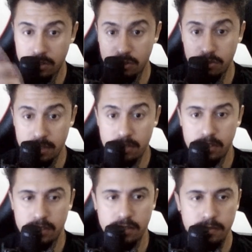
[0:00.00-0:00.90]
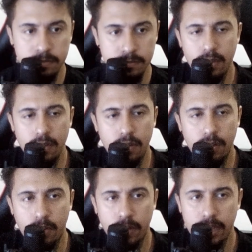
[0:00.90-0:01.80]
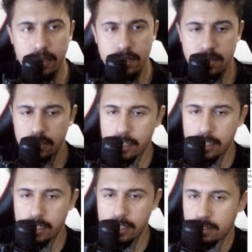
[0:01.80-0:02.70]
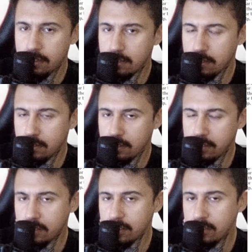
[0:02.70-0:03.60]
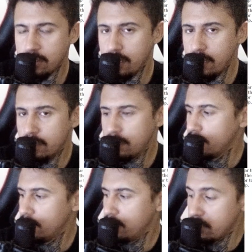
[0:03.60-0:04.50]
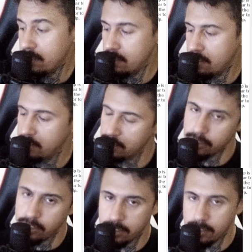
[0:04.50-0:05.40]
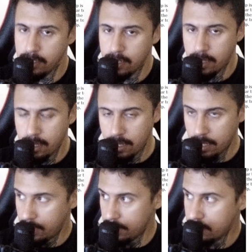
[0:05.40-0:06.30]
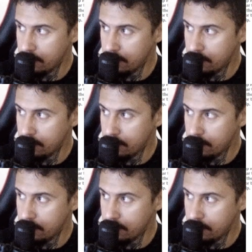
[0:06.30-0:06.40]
insert. All right, searched here, just searched here